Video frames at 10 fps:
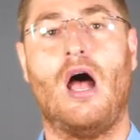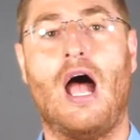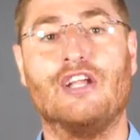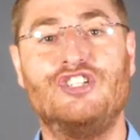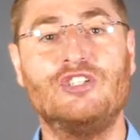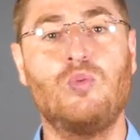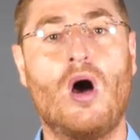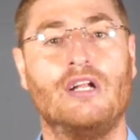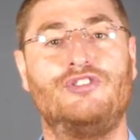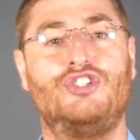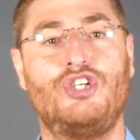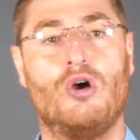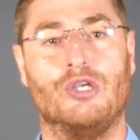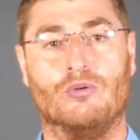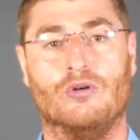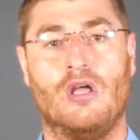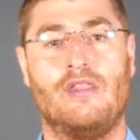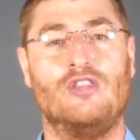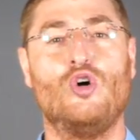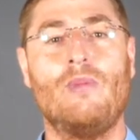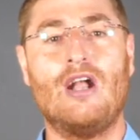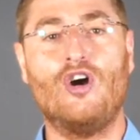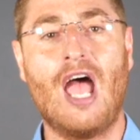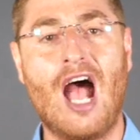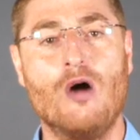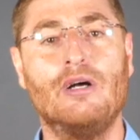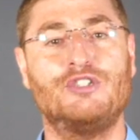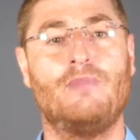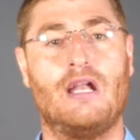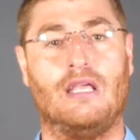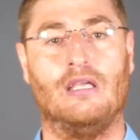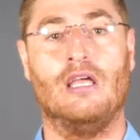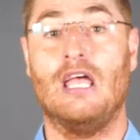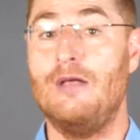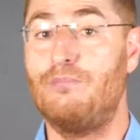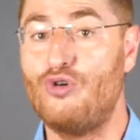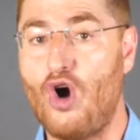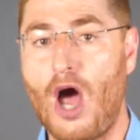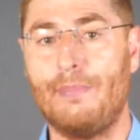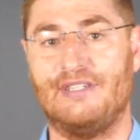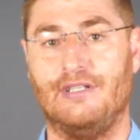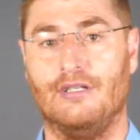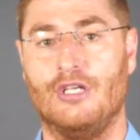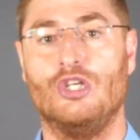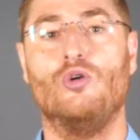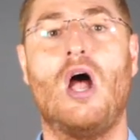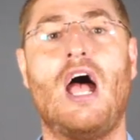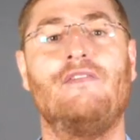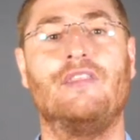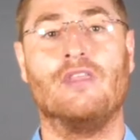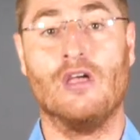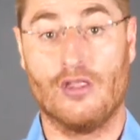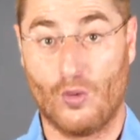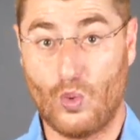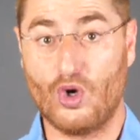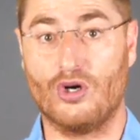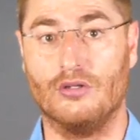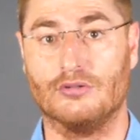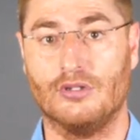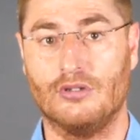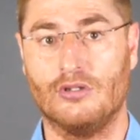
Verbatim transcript: I just wanted to show you that no matter how much money and property you have in the world,